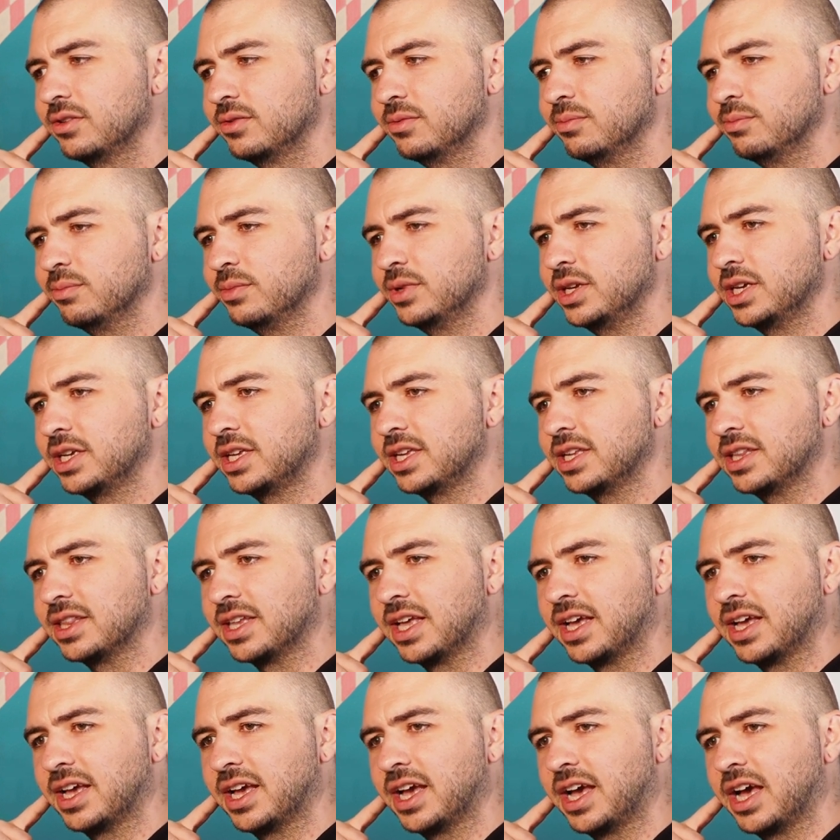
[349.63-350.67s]
making
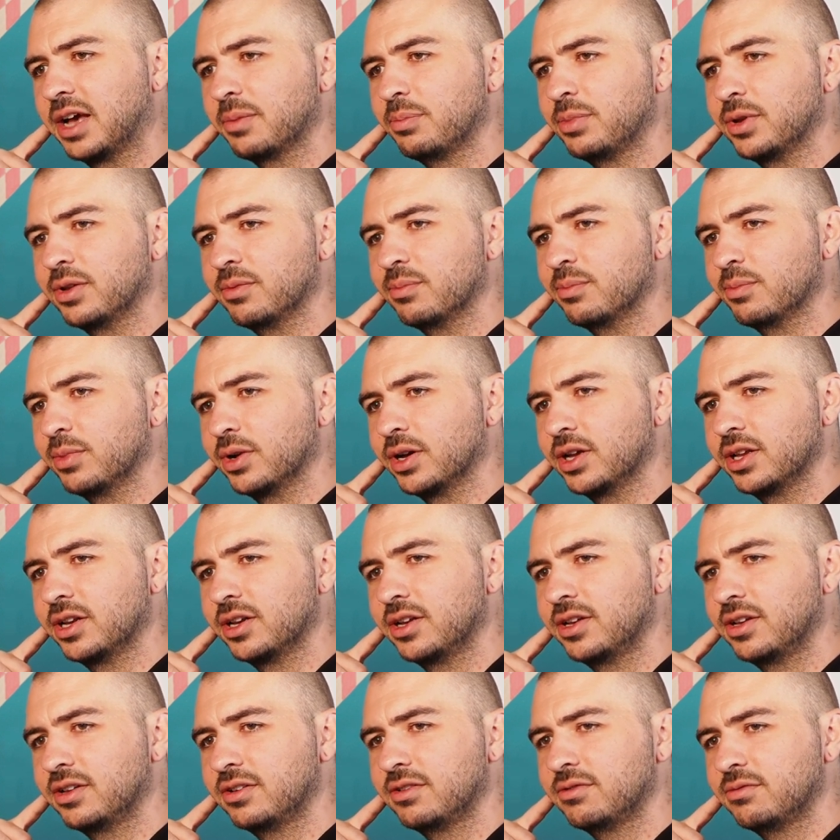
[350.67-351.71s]
that happen,
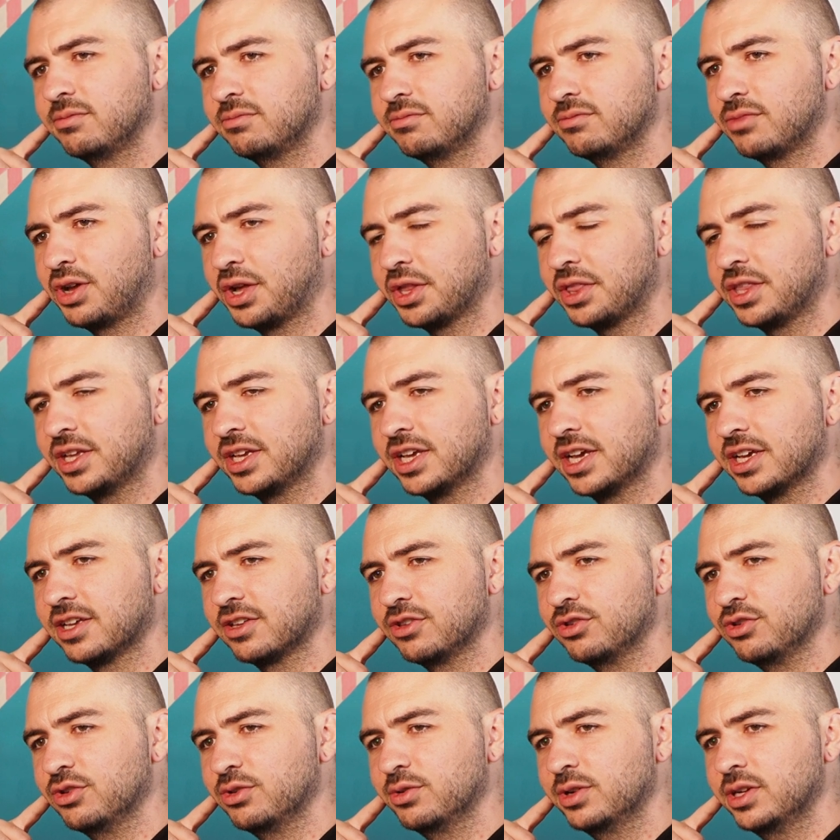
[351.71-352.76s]
but I think I
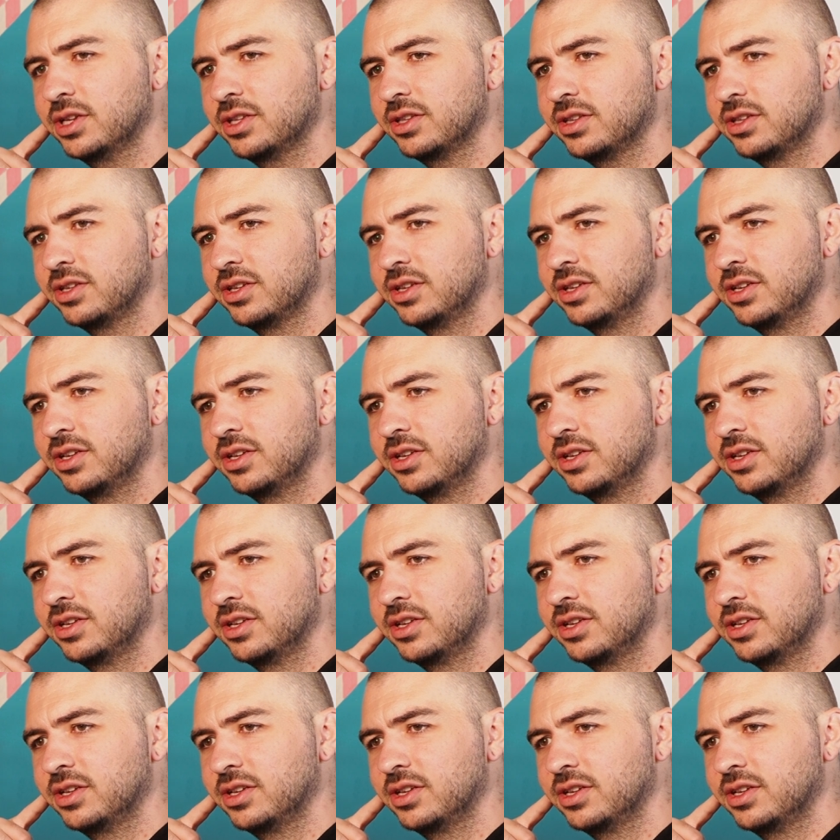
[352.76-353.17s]
can do it.